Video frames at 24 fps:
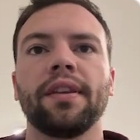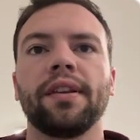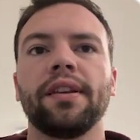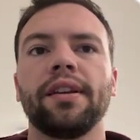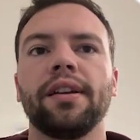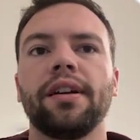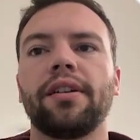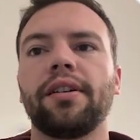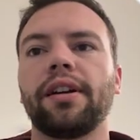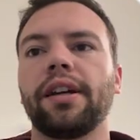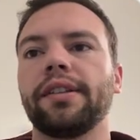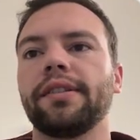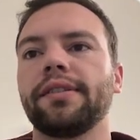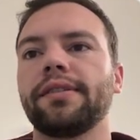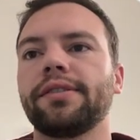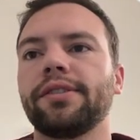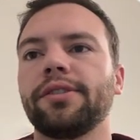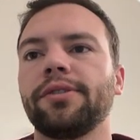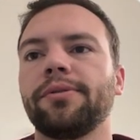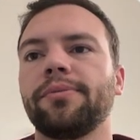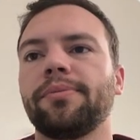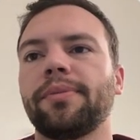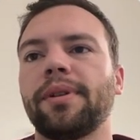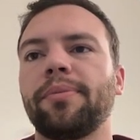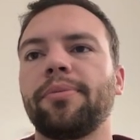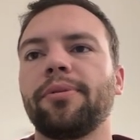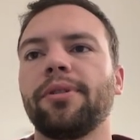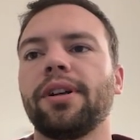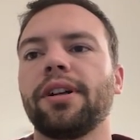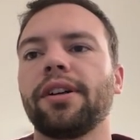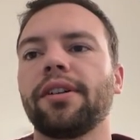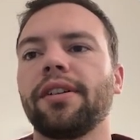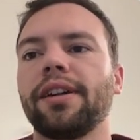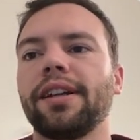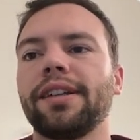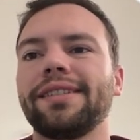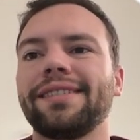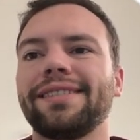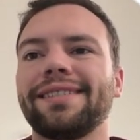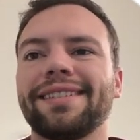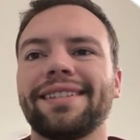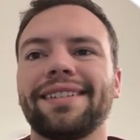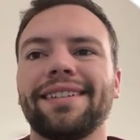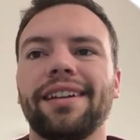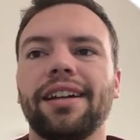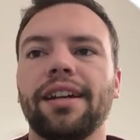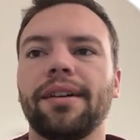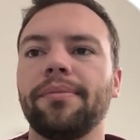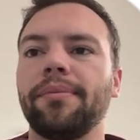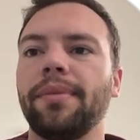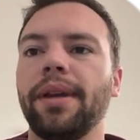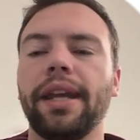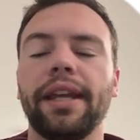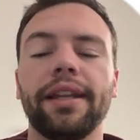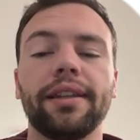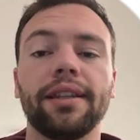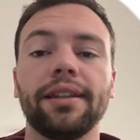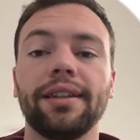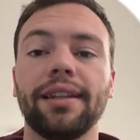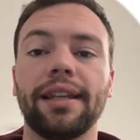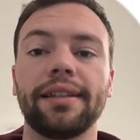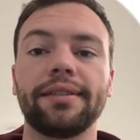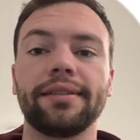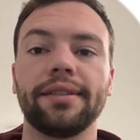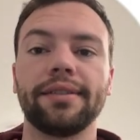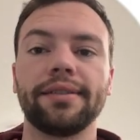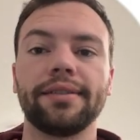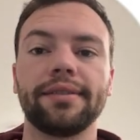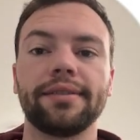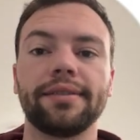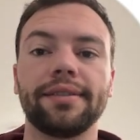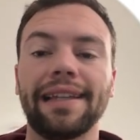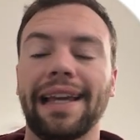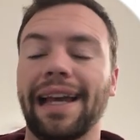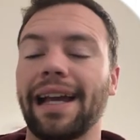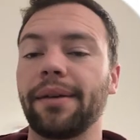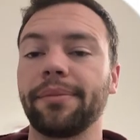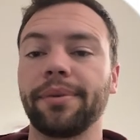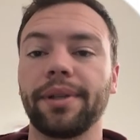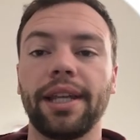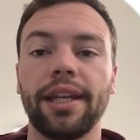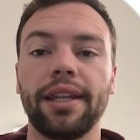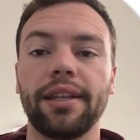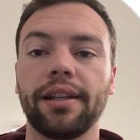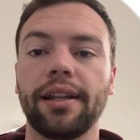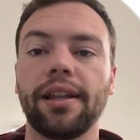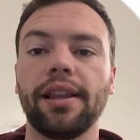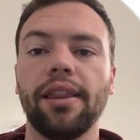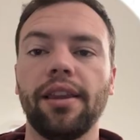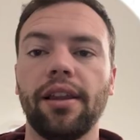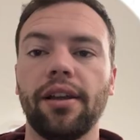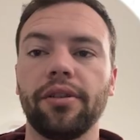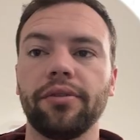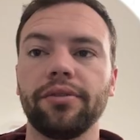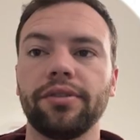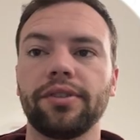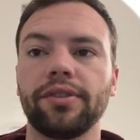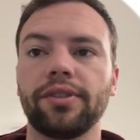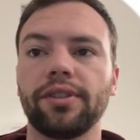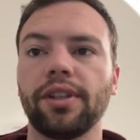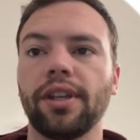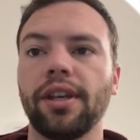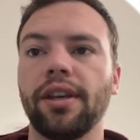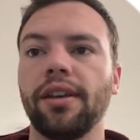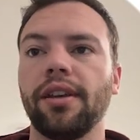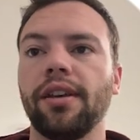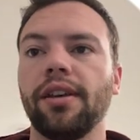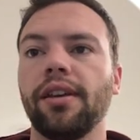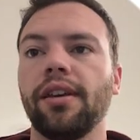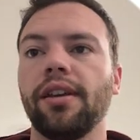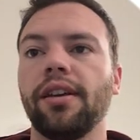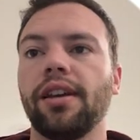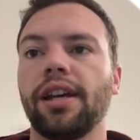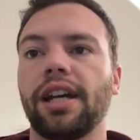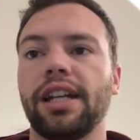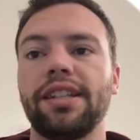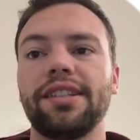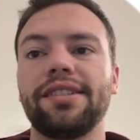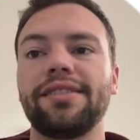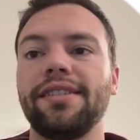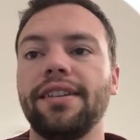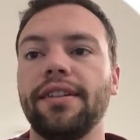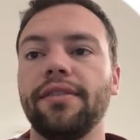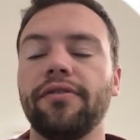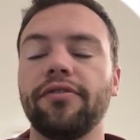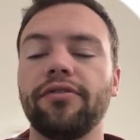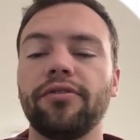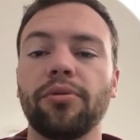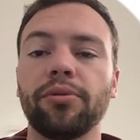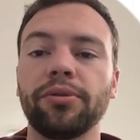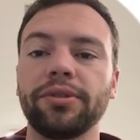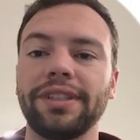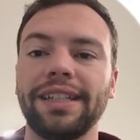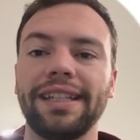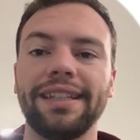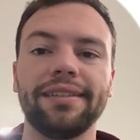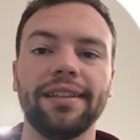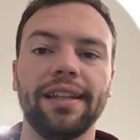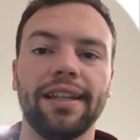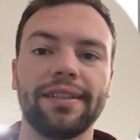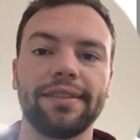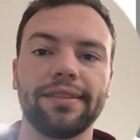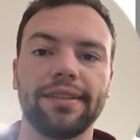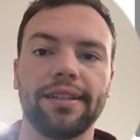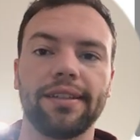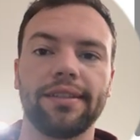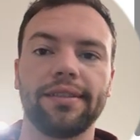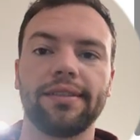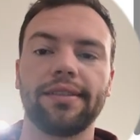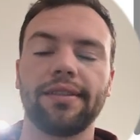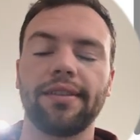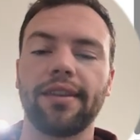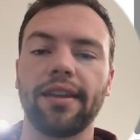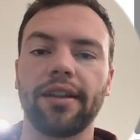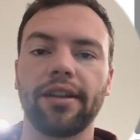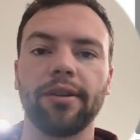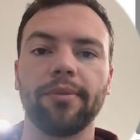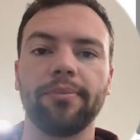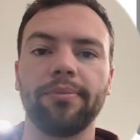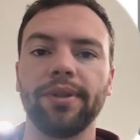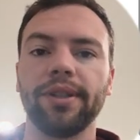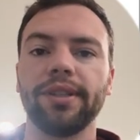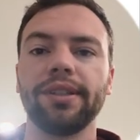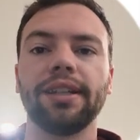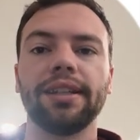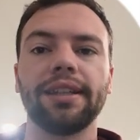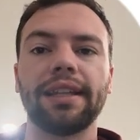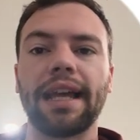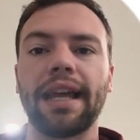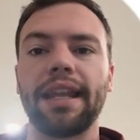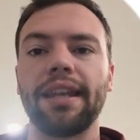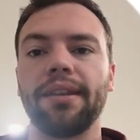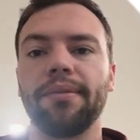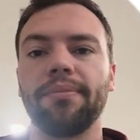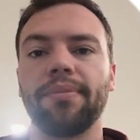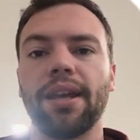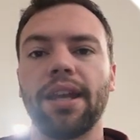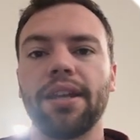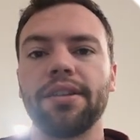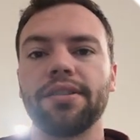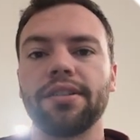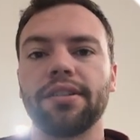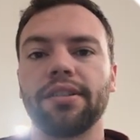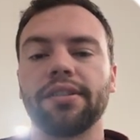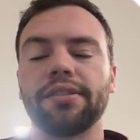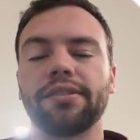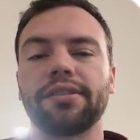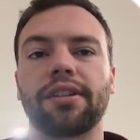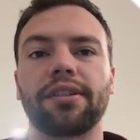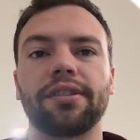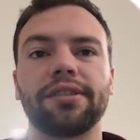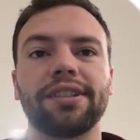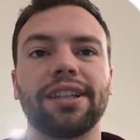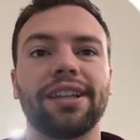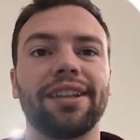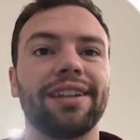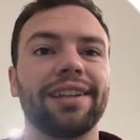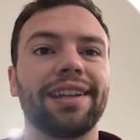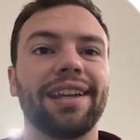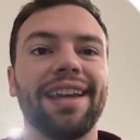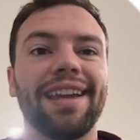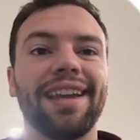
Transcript: All right, so my progress, I'm making the lessons. I'm getting close. I just need 14 lessons. Then I'll build the landing page and I'll start selling.